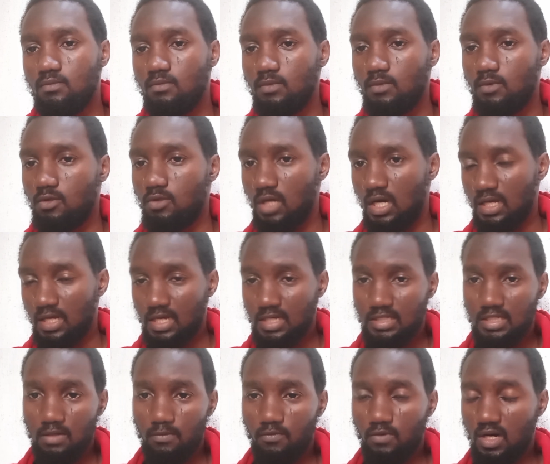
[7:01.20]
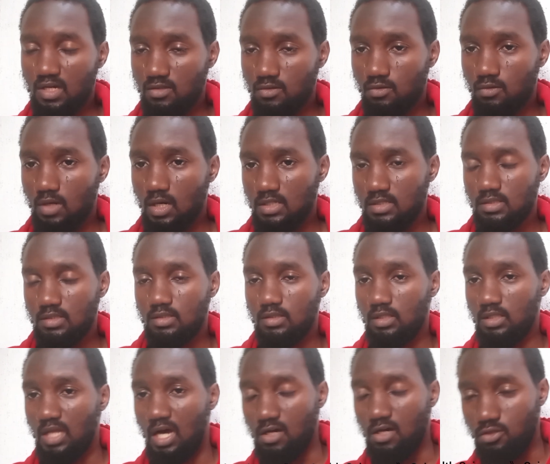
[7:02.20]
You can get them for as low as
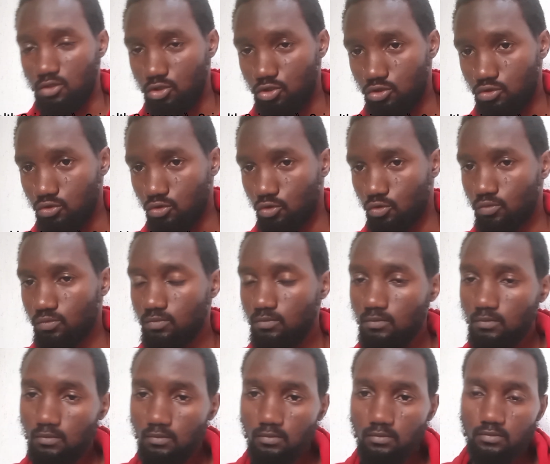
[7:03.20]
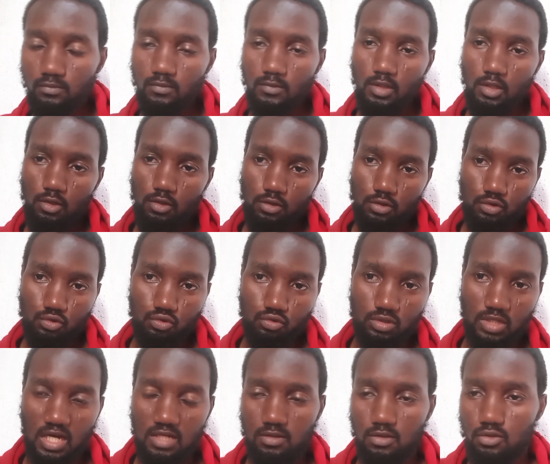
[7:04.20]
3,000 euro,
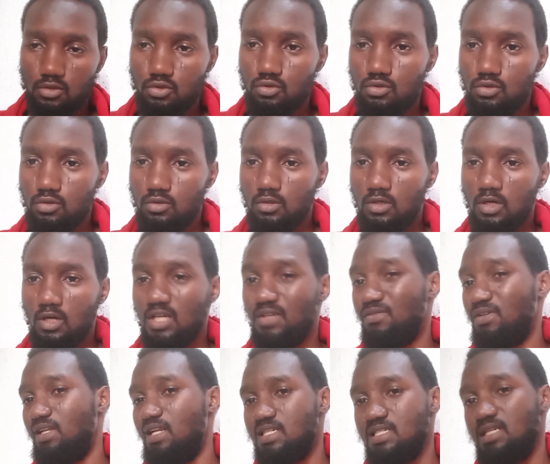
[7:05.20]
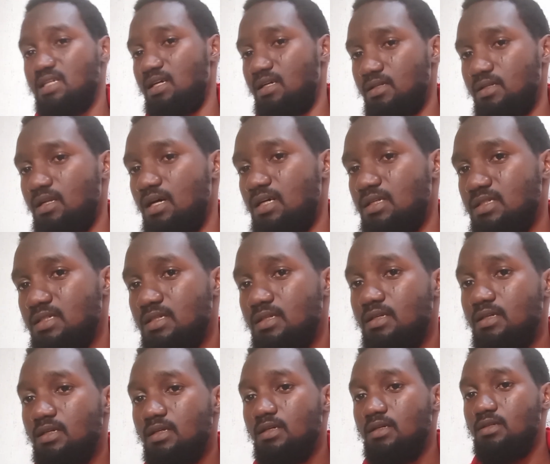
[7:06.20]
2,000 euro, or even lesser than that.
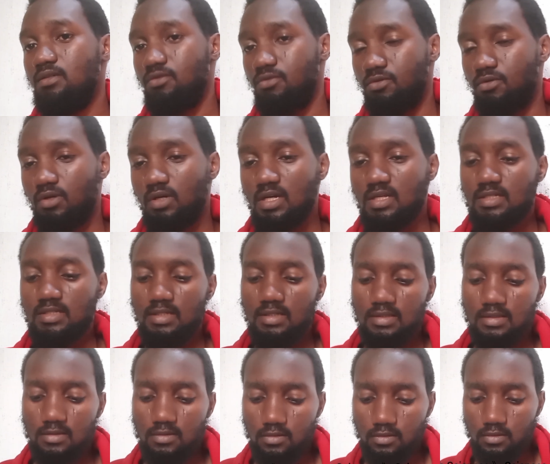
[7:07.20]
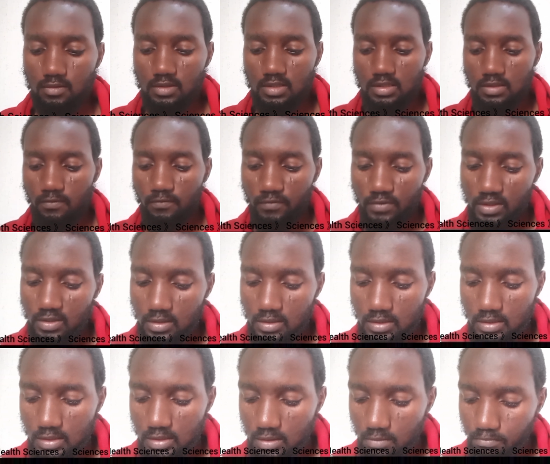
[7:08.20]
You understand? So it
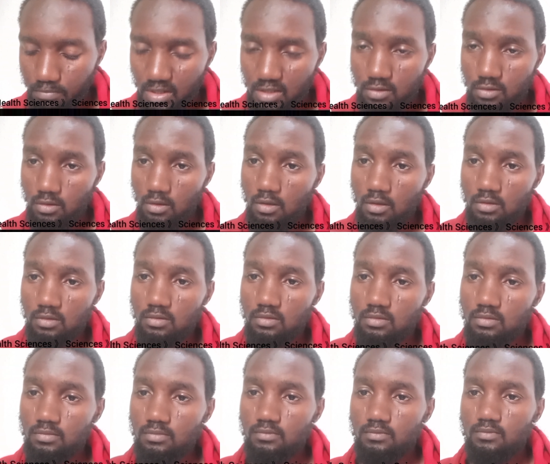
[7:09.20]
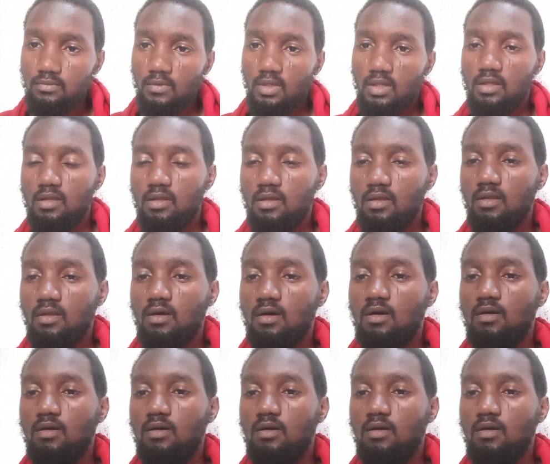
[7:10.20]
varies, it depends on the